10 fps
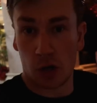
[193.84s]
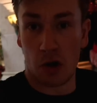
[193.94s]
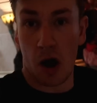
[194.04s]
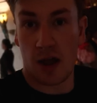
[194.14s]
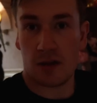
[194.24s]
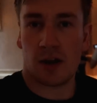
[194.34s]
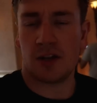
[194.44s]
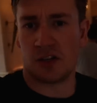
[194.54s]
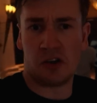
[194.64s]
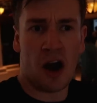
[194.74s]
were going to cry.
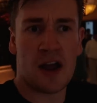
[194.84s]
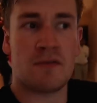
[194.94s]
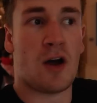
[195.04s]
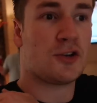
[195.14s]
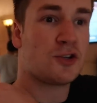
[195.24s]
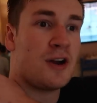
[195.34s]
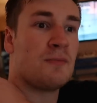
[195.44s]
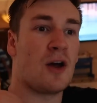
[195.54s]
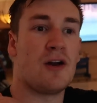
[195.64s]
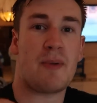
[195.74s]
I didn't cry. I
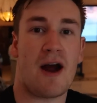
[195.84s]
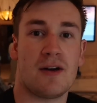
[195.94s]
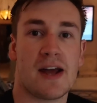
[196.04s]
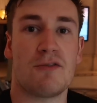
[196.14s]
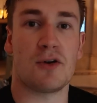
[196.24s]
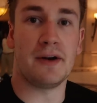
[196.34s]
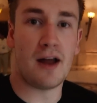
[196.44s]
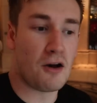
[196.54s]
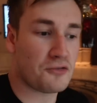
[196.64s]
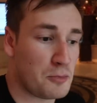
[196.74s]
screamed though, and apparently everyone
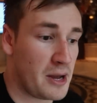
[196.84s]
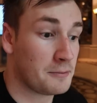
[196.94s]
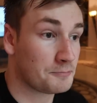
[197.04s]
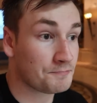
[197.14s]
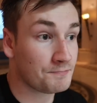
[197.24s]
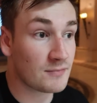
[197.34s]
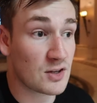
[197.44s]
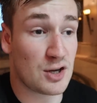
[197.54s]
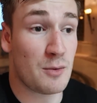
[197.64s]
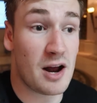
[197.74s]
laughed at me.
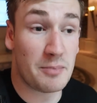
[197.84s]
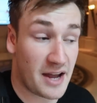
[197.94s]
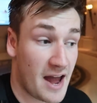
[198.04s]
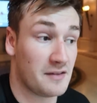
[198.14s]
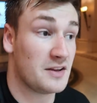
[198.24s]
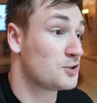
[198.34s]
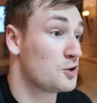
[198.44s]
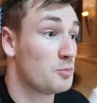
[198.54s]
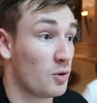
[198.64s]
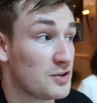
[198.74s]
Because I went up again and these
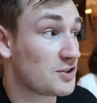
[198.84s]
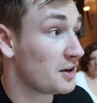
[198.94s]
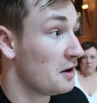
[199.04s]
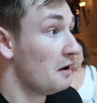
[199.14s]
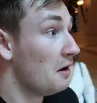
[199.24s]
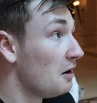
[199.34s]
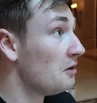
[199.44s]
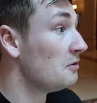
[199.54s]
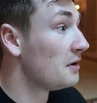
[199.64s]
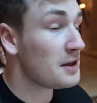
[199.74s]
two boys said,
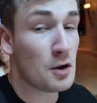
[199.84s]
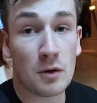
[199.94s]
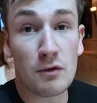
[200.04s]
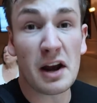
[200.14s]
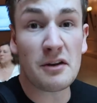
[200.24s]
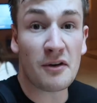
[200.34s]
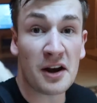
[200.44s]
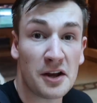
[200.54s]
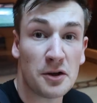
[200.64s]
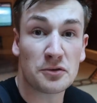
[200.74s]
"Oh, you were really
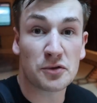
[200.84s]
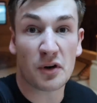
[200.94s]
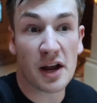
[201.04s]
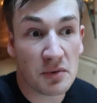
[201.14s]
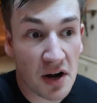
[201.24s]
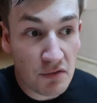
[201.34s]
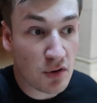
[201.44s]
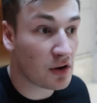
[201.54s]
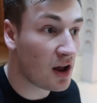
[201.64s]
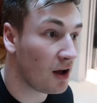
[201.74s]
funny. You screamed and
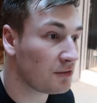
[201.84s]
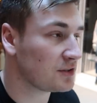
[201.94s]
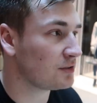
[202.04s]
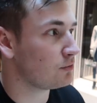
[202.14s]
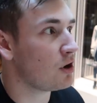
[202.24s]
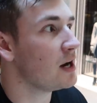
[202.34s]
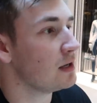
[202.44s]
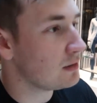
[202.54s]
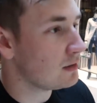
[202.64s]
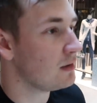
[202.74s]
everyone laughed." I said,
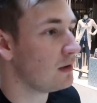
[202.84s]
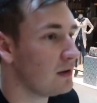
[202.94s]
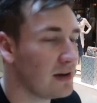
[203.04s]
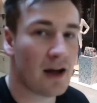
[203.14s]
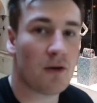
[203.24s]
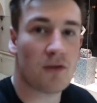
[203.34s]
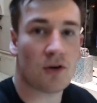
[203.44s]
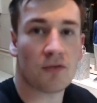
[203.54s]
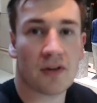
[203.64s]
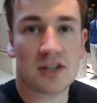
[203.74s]
"Great." Now
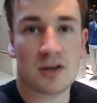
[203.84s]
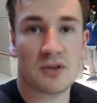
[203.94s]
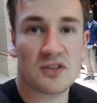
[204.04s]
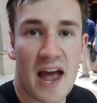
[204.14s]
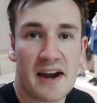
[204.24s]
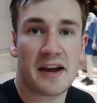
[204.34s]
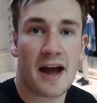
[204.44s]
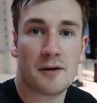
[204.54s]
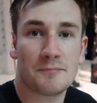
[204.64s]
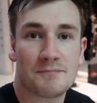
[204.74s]
everyone thinks I'm a scaredy cat.